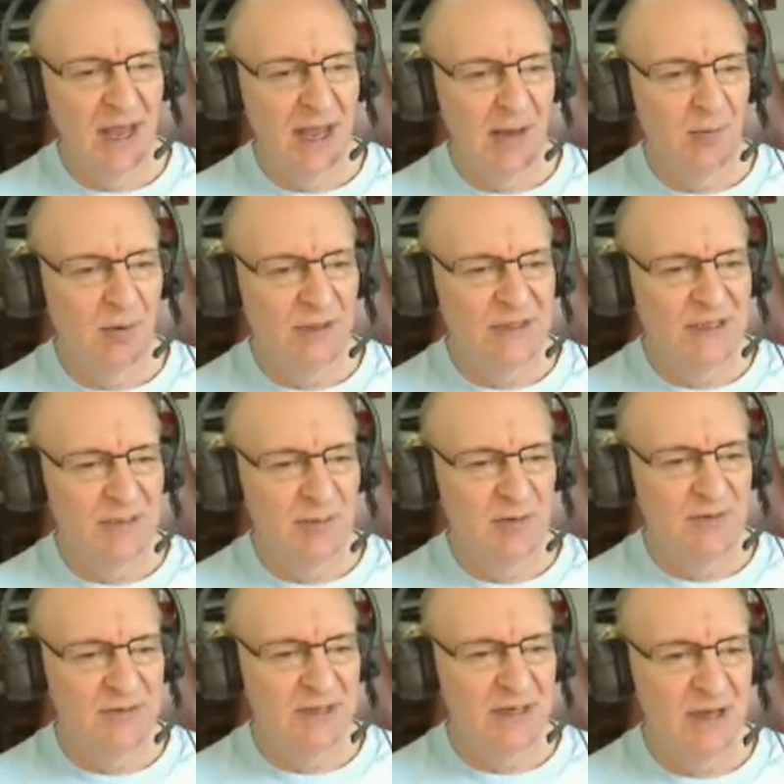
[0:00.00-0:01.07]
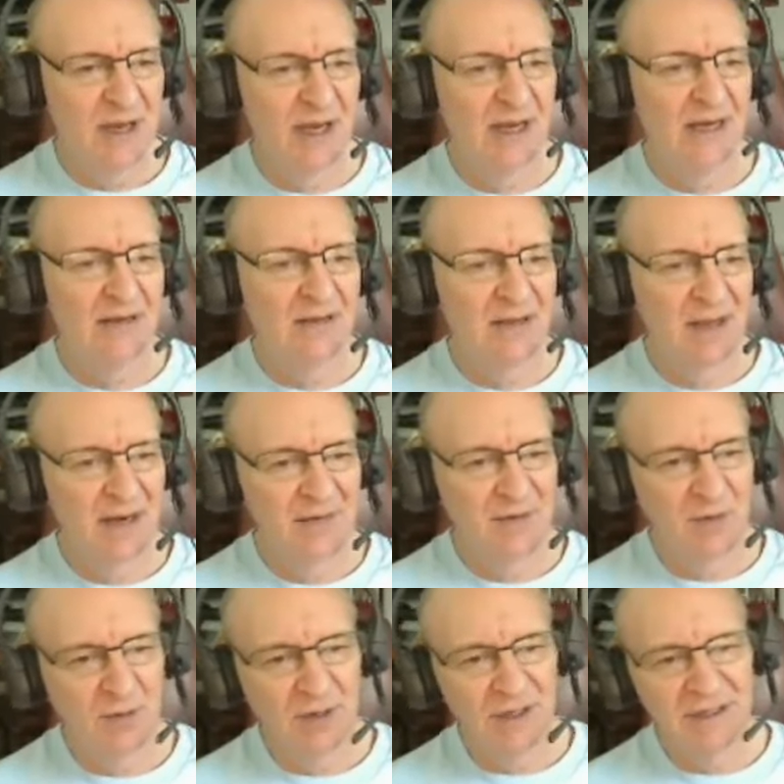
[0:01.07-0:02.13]
And once he moves the knight, then if
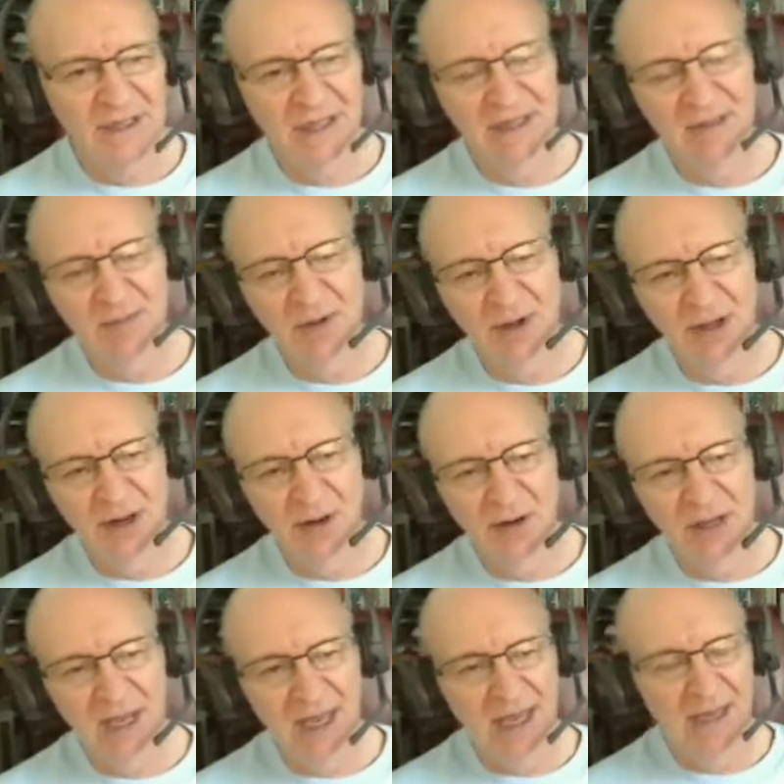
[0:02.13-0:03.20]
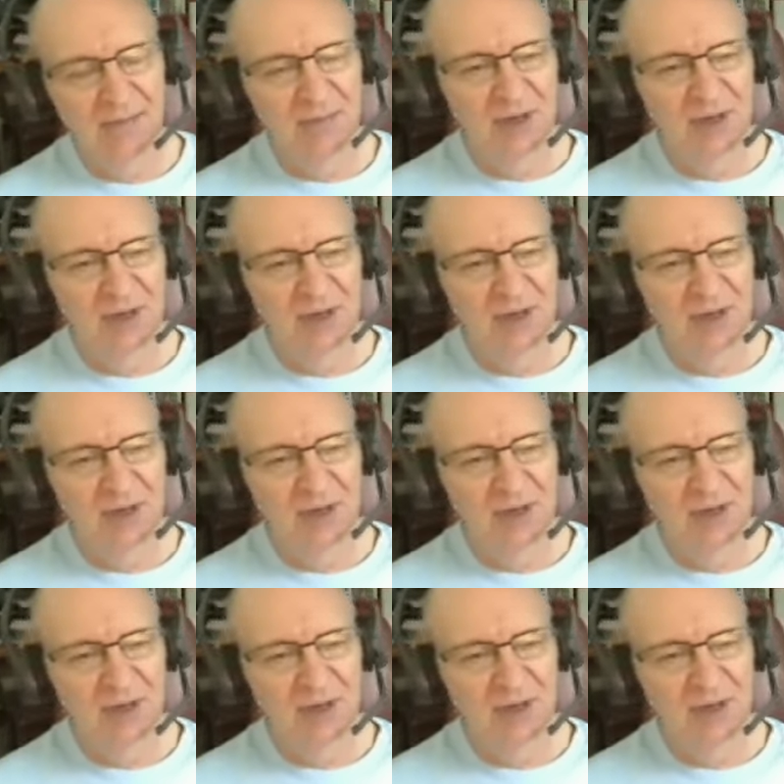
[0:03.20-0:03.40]
you want to take the pawn, okay.